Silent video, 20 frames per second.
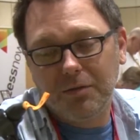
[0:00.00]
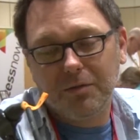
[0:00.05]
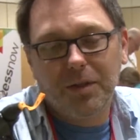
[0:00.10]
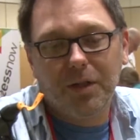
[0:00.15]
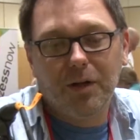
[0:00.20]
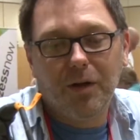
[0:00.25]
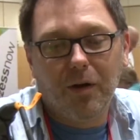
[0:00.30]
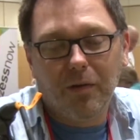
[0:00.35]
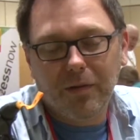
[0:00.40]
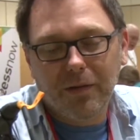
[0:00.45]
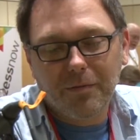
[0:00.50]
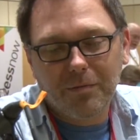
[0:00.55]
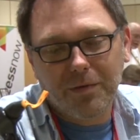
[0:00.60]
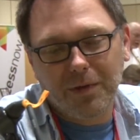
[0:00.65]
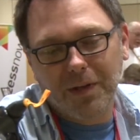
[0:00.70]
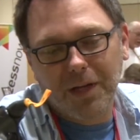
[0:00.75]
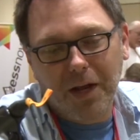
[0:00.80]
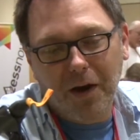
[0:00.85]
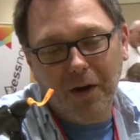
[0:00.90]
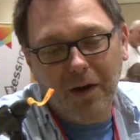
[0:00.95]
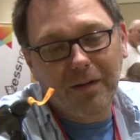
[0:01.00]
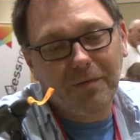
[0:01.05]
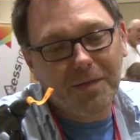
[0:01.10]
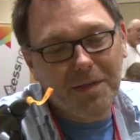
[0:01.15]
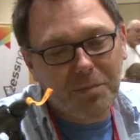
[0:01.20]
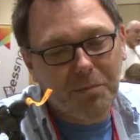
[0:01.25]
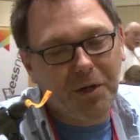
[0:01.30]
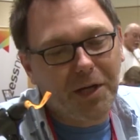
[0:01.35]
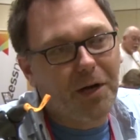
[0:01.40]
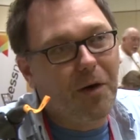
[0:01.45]
you know, the narrative
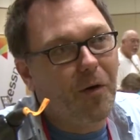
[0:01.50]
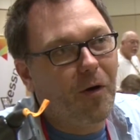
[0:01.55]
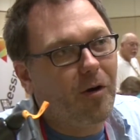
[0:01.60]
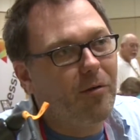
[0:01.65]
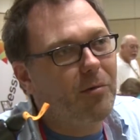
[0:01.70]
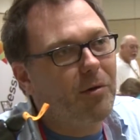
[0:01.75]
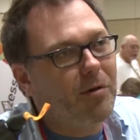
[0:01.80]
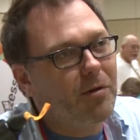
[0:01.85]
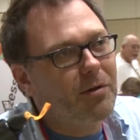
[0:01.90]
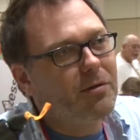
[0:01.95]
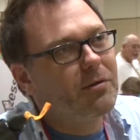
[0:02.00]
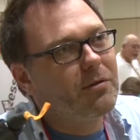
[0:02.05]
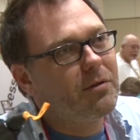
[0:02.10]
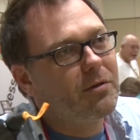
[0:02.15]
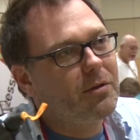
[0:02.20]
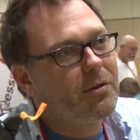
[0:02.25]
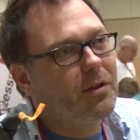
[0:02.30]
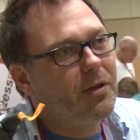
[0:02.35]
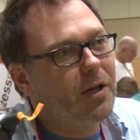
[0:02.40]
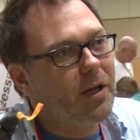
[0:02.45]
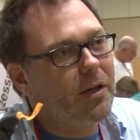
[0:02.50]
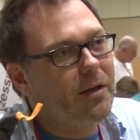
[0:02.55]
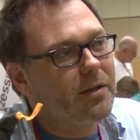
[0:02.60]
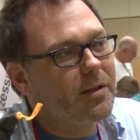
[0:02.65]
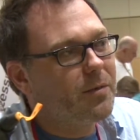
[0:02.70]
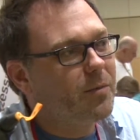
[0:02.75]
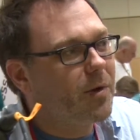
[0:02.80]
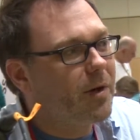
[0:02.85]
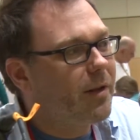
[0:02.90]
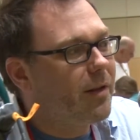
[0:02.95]
is pretty horrible, and
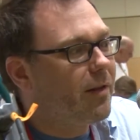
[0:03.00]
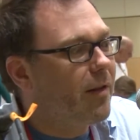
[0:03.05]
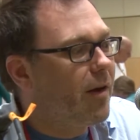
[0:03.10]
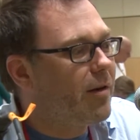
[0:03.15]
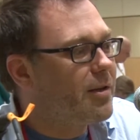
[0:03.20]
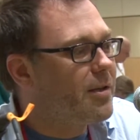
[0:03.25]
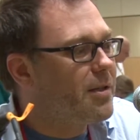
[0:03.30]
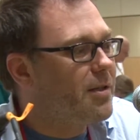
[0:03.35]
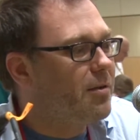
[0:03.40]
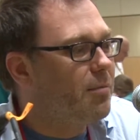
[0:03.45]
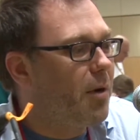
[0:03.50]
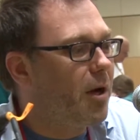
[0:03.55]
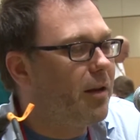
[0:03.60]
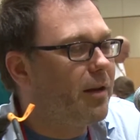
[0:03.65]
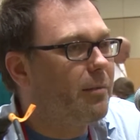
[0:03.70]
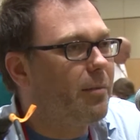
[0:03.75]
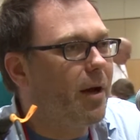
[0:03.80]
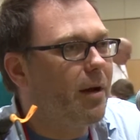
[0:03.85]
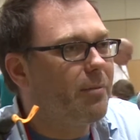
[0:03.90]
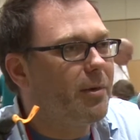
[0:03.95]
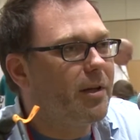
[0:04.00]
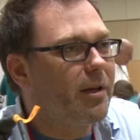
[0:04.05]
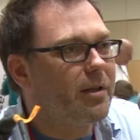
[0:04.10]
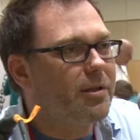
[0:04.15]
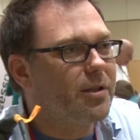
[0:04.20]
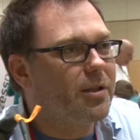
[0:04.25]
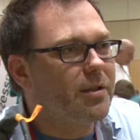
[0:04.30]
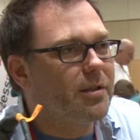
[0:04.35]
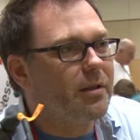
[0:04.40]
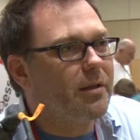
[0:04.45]
it's one of the largest Somali
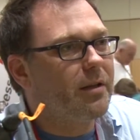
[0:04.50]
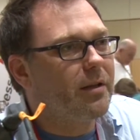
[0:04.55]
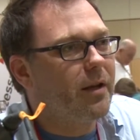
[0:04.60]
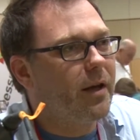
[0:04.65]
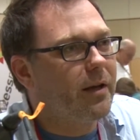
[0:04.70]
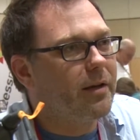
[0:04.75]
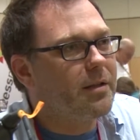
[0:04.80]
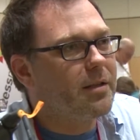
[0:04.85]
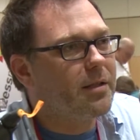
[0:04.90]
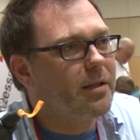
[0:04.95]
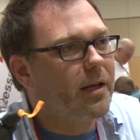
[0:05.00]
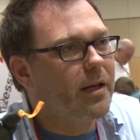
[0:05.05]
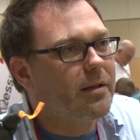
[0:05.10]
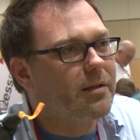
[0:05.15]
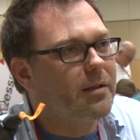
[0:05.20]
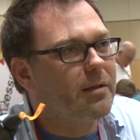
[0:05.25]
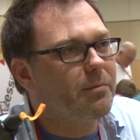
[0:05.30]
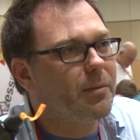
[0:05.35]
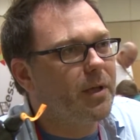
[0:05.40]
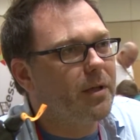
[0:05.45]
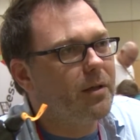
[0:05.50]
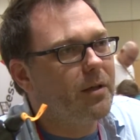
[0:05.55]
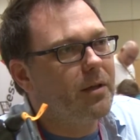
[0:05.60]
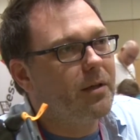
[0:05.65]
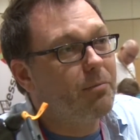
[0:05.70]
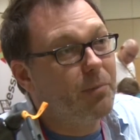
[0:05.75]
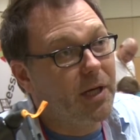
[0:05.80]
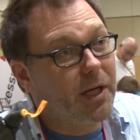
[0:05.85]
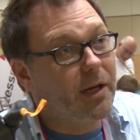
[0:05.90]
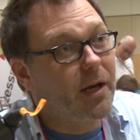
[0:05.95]
populations in the United States,
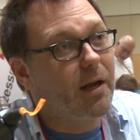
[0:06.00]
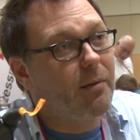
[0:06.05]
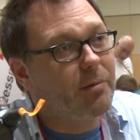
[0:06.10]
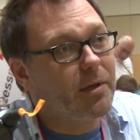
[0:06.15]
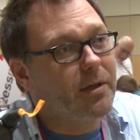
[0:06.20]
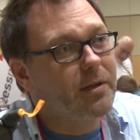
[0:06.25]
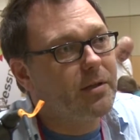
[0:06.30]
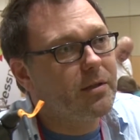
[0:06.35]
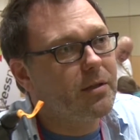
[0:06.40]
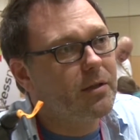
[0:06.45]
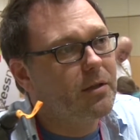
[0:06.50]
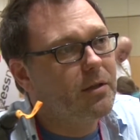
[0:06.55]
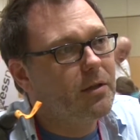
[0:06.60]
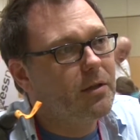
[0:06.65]
in Minneapolis.